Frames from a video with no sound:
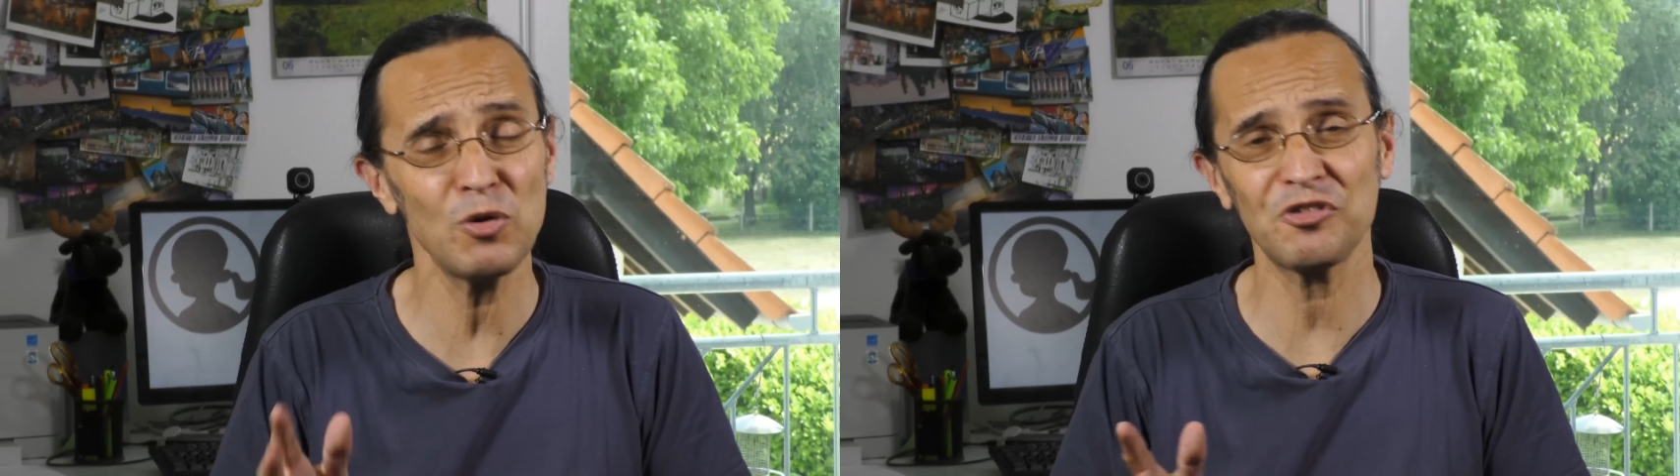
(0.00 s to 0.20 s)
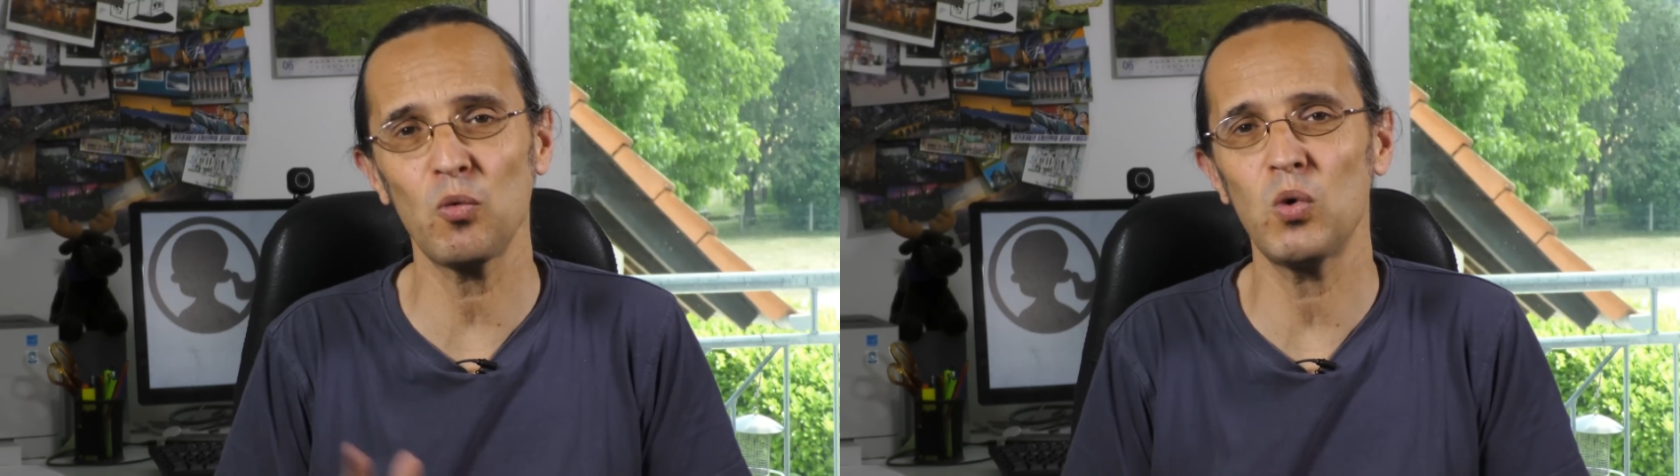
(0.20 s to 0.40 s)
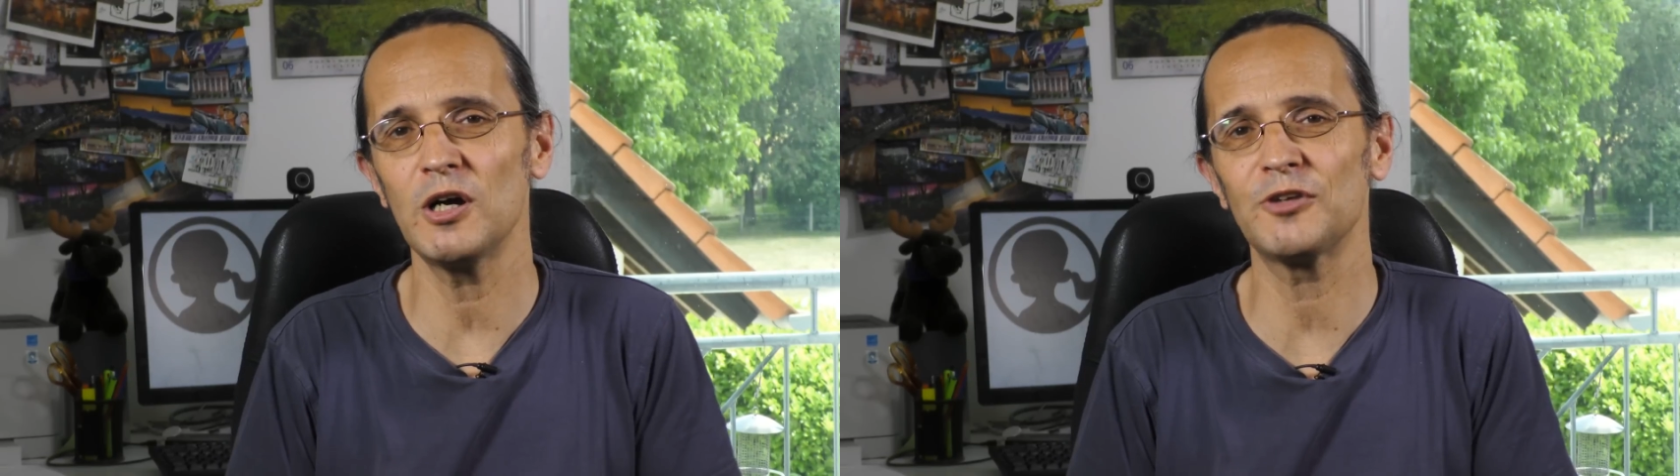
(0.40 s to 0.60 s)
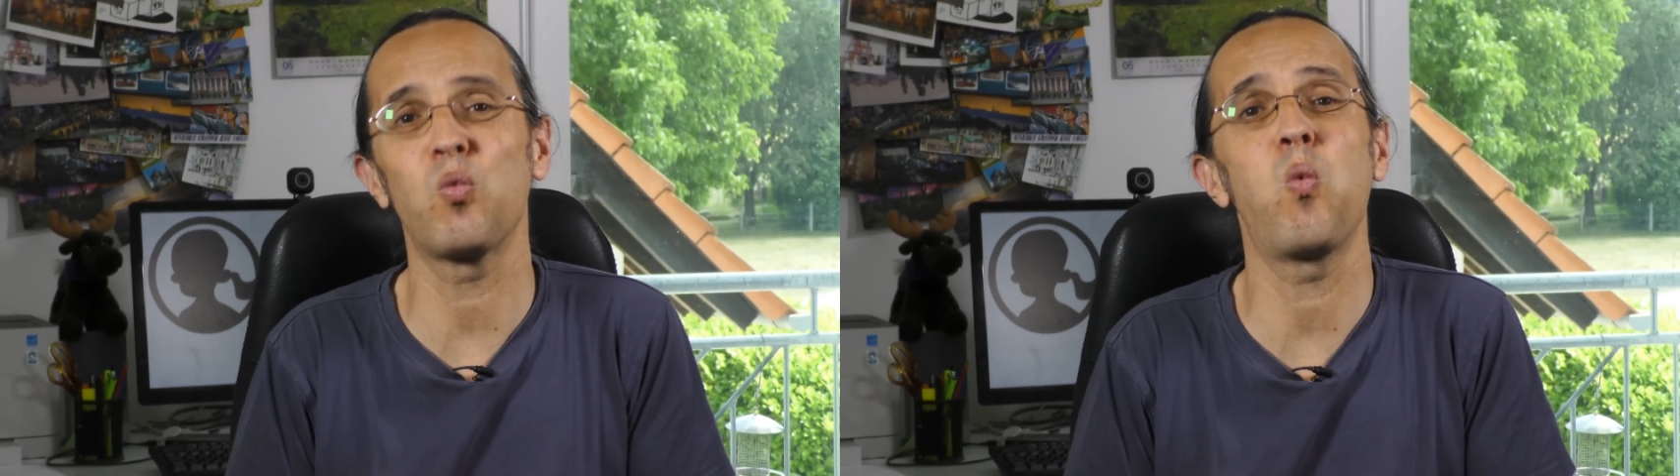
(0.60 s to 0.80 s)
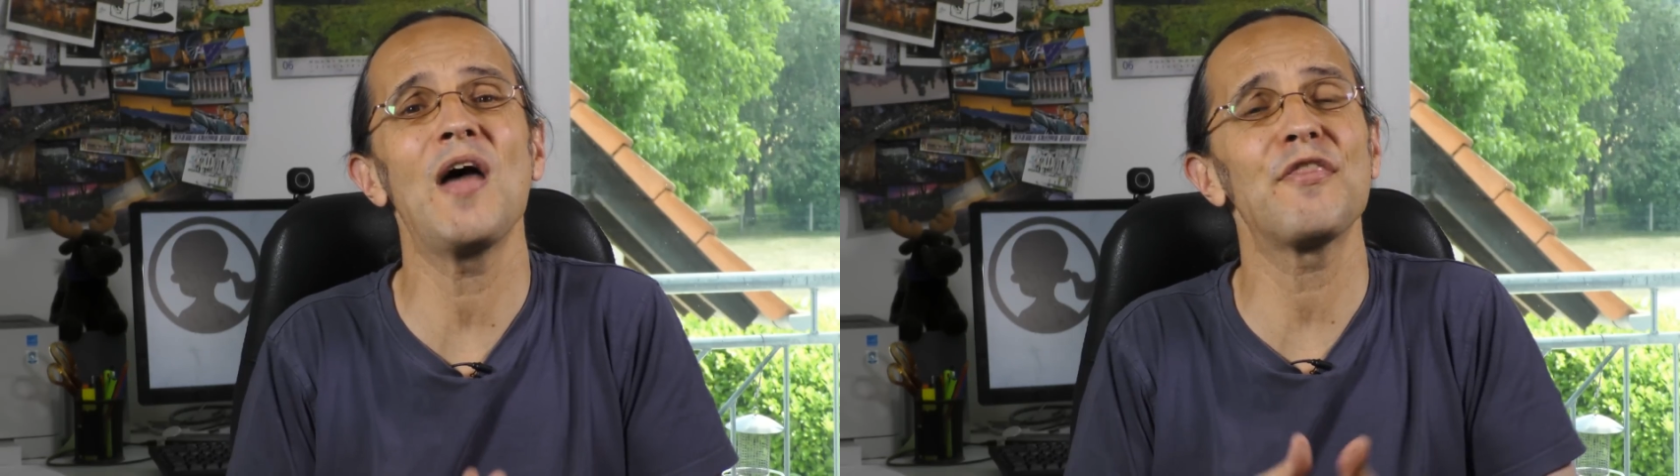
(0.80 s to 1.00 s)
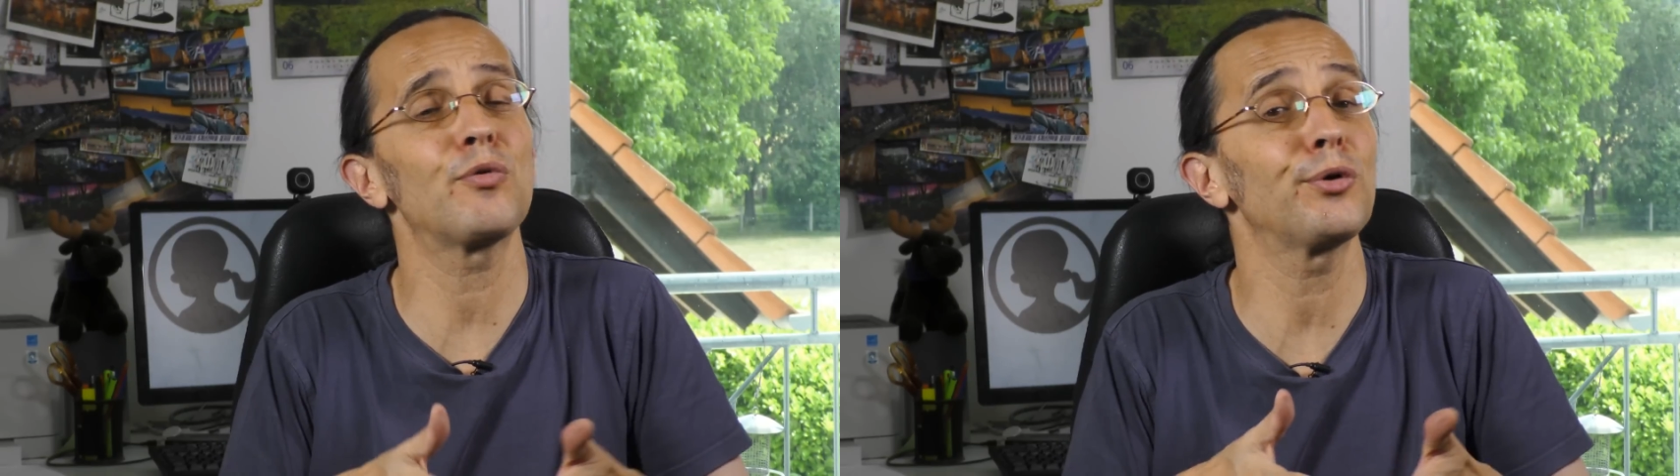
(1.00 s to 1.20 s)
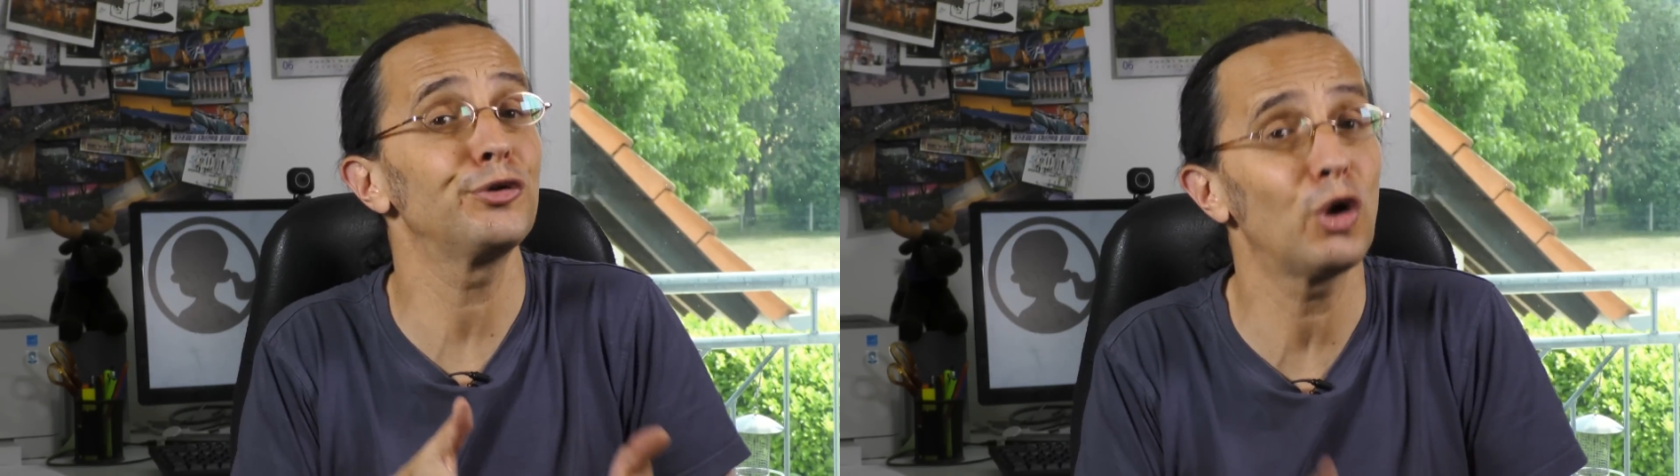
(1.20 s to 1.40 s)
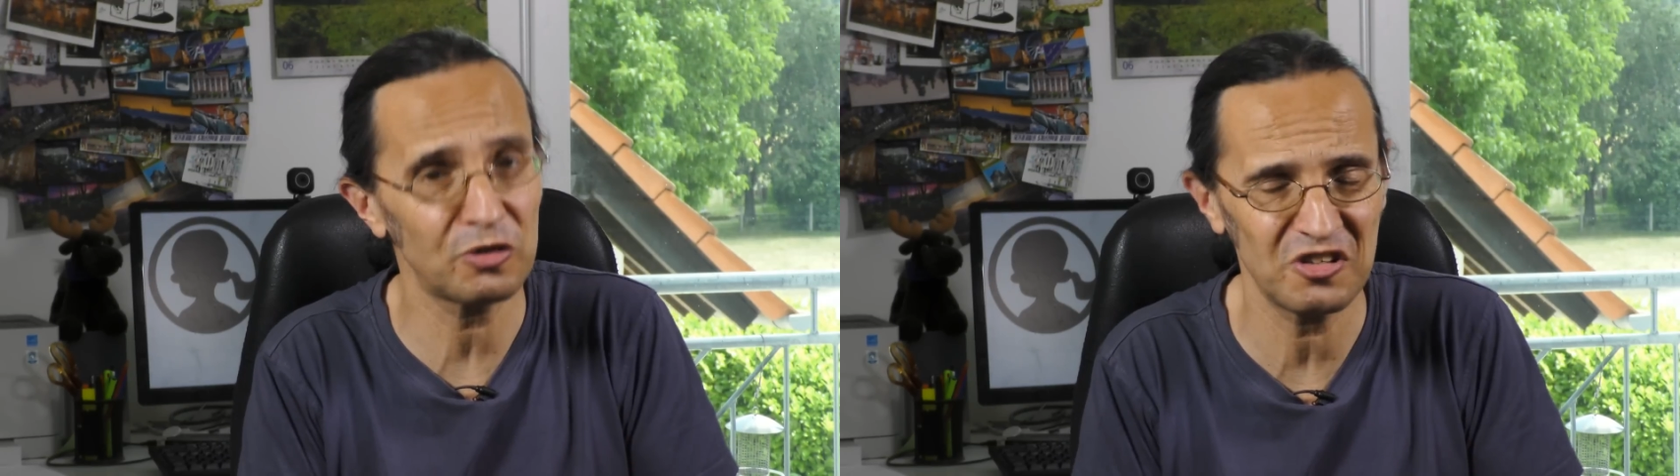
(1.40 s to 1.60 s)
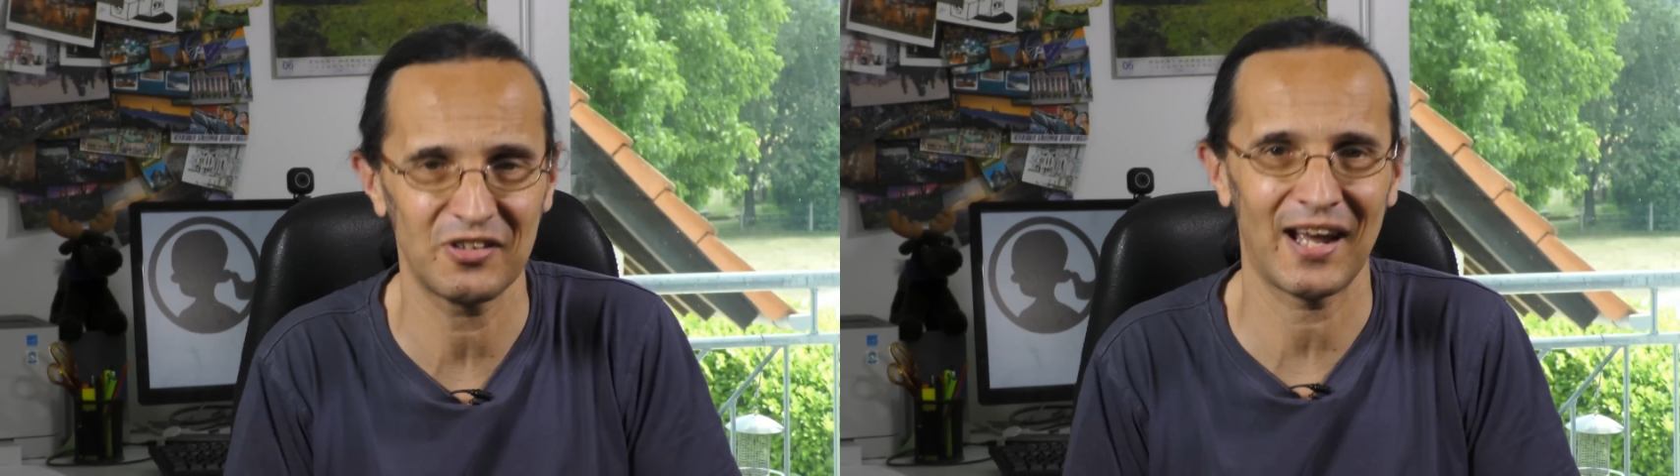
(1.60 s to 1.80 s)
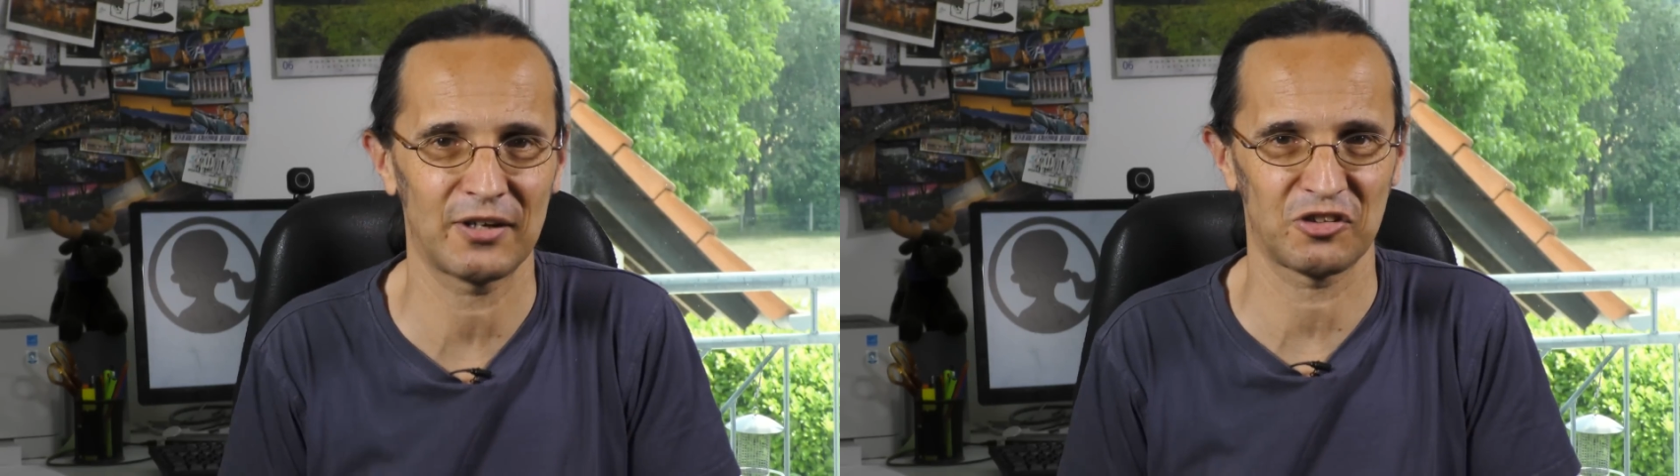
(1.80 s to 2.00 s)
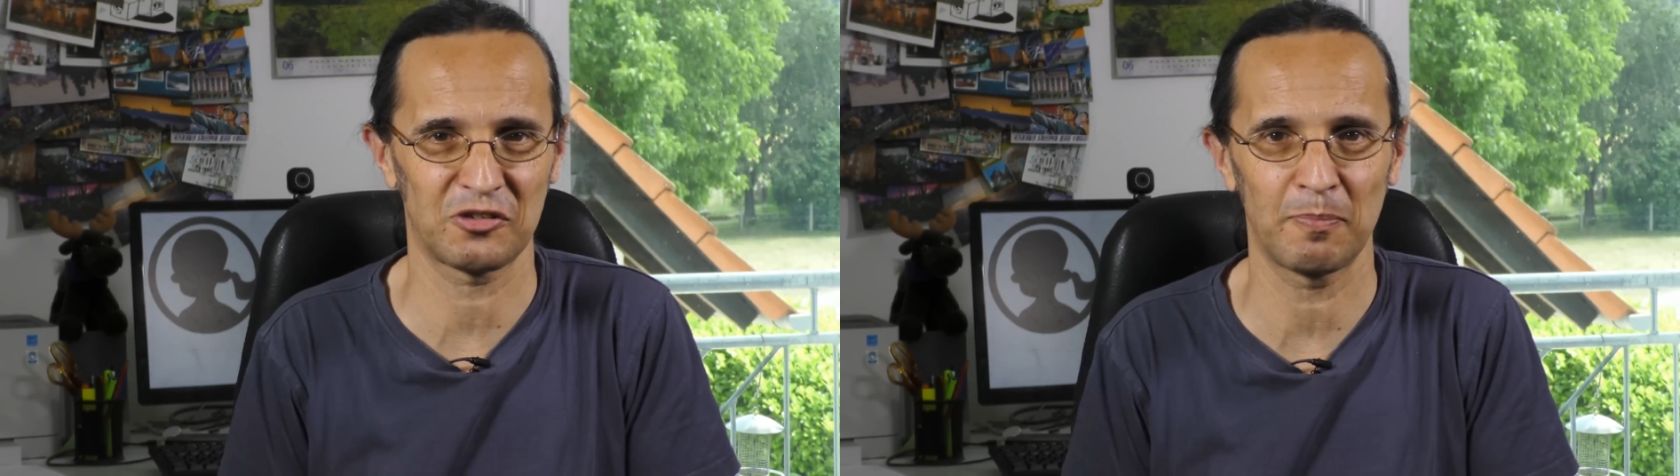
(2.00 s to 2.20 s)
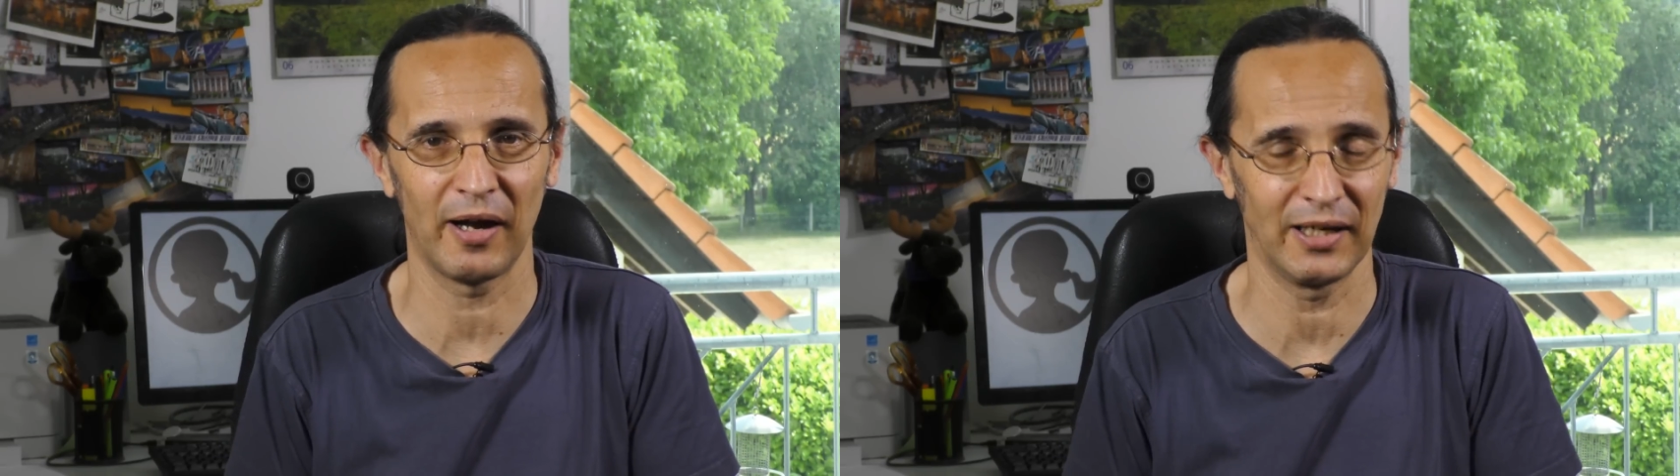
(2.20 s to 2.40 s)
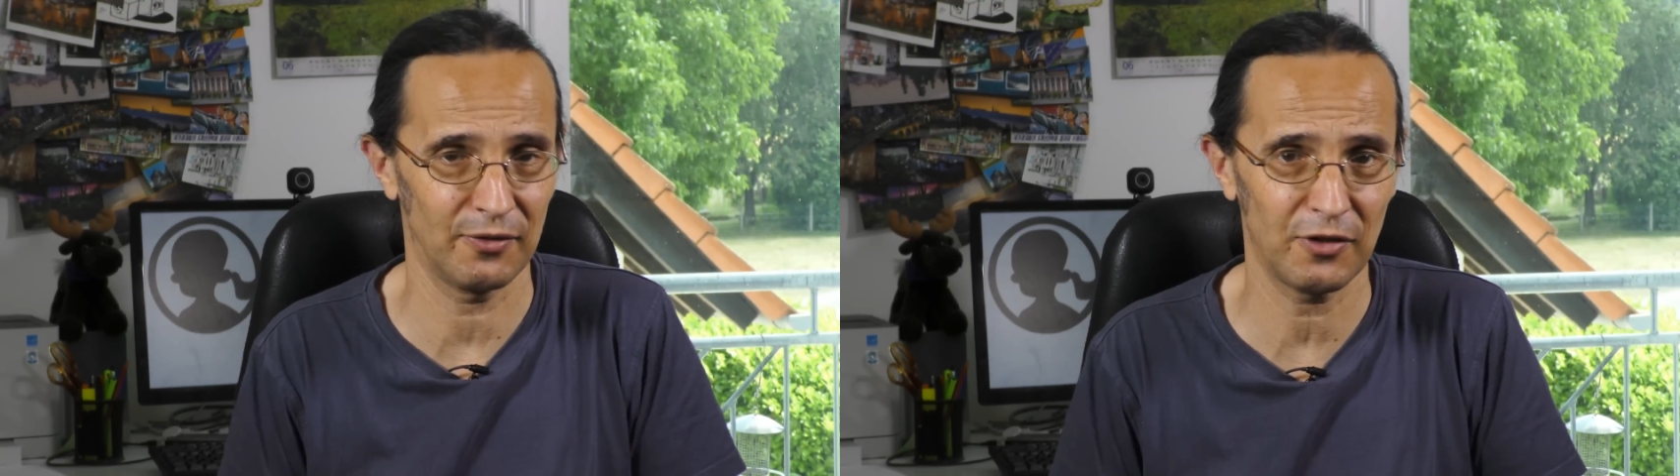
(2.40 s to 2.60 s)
was the word whether or not it had a spike